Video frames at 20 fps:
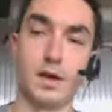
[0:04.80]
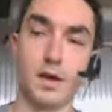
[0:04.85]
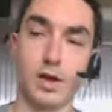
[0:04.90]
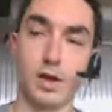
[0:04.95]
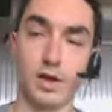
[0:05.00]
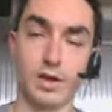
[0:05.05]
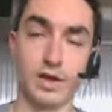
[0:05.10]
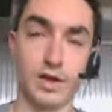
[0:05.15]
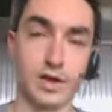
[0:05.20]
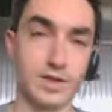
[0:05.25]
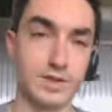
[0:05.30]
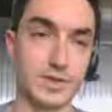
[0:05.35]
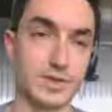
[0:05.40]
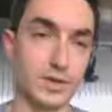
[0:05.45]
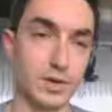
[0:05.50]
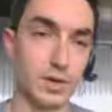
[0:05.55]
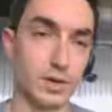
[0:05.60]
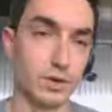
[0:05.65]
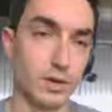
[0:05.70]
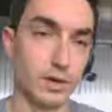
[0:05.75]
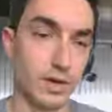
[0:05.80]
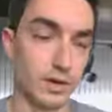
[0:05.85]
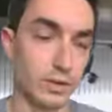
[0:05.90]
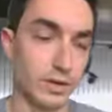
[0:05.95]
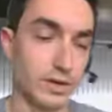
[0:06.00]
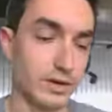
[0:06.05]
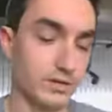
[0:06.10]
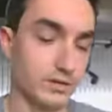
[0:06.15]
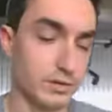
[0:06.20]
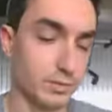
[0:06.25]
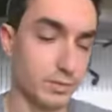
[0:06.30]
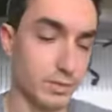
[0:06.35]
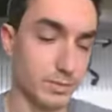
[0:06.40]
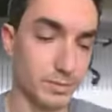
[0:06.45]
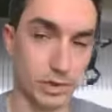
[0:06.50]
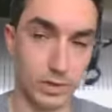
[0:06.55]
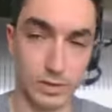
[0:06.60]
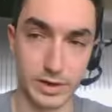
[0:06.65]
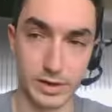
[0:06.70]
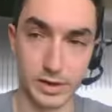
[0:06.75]
Okay, so we have a few
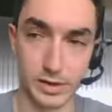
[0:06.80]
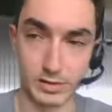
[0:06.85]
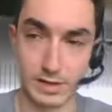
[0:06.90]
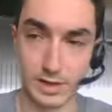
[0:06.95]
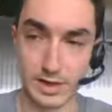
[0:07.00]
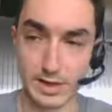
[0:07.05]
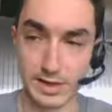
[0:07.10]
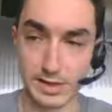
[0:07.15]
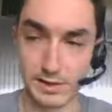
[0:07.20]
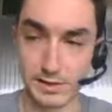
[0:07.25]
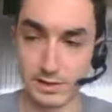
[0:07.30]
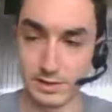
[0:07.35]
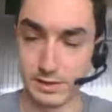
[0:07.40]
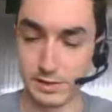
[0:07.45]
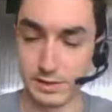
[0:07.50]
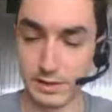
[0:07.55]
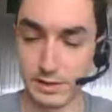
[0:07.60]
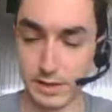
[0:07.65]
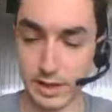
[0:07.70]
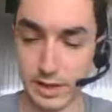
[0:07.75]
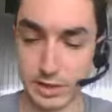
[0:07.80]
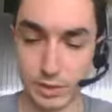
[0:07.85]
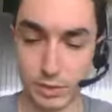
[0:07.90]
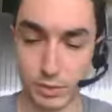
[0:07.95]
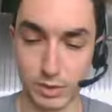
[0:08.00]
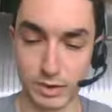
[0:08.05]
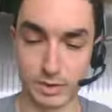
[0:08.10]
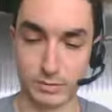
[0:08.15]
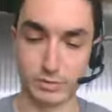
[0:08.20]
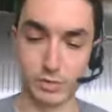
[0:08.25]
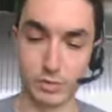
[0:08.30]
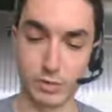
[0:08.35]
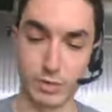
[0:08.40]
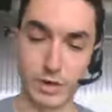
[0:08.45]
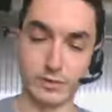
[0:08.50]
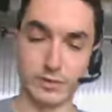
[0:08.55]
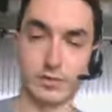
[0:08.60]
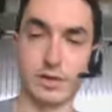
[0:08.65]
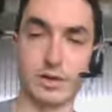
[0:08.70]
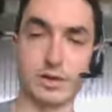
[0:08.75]
people already online. You're welcome to
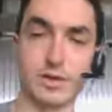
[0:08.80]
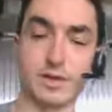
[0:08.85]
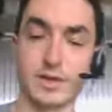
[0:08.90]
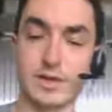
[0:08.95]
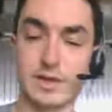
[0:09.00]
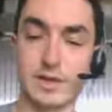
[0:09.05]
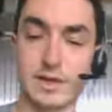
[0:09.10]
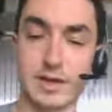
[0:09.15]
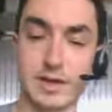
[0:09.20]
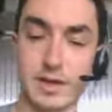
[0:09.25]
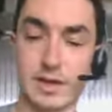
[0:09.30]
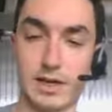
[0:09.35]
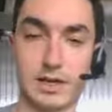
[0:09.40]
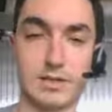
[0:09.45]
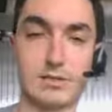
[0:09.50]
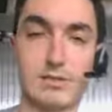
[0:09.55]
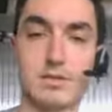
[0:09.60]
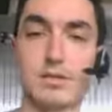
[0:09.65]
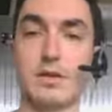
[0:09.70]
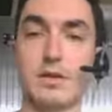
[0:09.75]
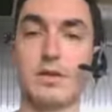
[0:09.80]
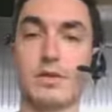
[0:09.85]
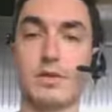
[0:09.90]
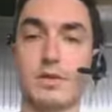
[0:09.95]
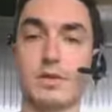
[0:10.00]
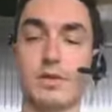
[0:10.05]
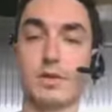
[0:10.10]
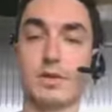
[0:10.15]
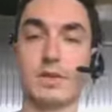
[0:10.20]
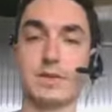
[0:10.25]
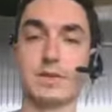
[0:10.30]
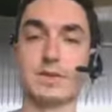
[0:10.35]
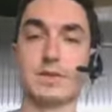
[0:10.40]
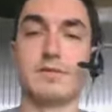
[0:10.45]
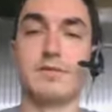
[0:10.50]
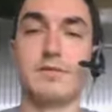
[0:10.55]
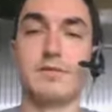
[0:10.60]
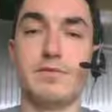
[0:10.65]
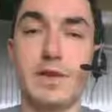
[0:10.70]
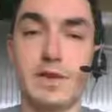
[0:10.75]
write during this
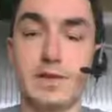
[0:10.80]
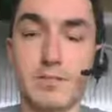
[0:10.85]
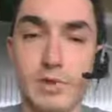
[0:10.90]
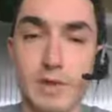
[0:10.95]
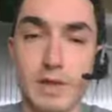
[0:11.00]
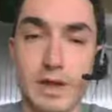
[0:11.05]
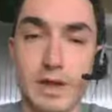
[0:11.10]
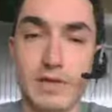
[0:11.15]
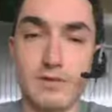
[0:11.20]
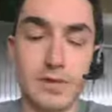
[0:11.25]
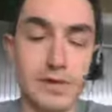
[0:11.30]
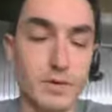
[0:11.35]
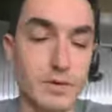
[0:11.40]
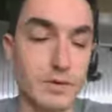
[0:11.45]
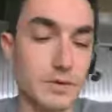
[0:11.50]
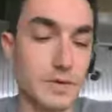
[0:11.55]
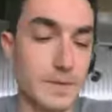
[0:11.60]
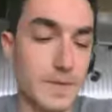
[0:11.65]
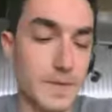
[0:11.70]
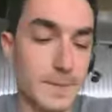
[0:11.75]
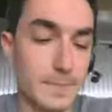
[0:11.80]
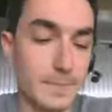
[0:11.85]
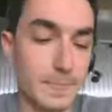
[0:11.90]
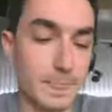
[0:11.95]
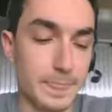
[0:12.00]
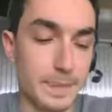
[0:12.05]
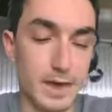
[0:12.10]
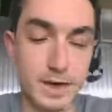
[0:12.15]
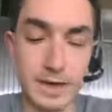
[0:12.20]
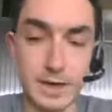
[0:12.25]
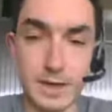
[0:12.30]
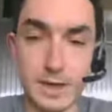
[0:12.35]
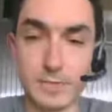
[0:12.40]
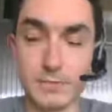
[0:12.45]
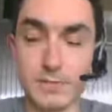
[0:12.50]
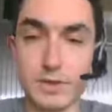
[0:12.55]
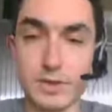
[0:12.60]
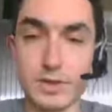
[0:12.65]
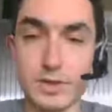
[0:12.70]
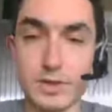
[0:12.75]
Facebook Live video.
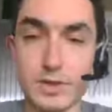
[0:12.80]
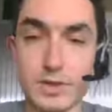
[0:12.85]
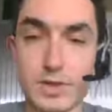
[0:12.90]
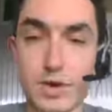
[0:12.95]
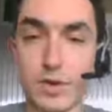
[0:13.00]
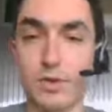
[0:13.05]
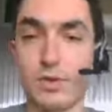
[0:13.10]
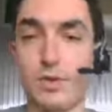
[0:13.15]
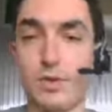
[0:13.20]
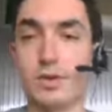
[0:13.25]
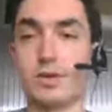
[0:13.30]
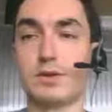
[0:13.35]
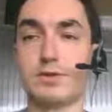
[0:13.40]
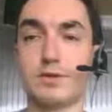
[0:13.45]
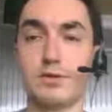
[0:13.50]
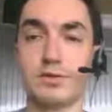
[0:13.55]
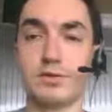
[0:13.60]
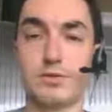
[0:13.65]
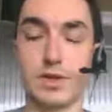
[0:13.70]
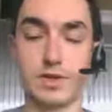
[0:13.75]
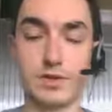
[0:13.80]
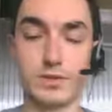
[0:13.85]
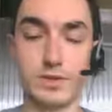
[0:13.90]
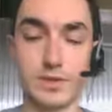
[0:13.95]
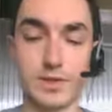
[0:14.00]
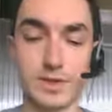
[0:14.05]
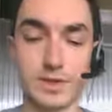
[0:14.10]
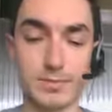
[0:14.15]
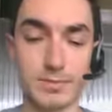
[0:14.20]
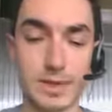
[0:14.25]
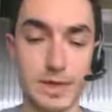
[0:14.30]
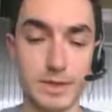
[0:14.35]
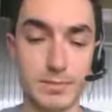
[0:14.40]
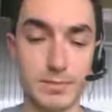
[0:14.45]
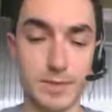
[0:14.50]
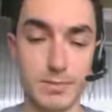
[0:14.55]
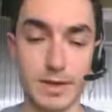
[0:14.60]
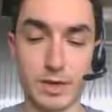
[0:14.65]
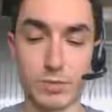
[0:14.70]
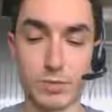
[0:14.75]
So just to explain a
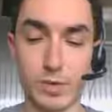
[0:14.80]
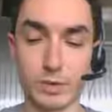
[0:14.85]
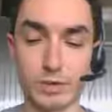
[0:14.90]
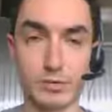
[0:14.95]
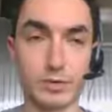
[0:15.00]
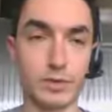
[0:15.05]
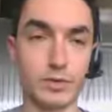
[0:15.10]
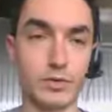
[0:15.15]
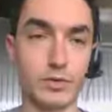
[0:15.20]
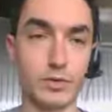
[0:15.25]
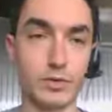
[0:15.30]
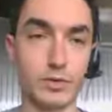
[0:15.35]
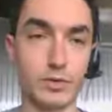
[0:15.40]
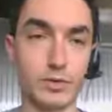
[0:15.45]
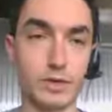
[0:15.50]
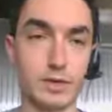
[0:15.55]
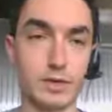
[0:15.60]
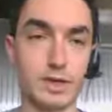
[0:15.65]
bit about what we do,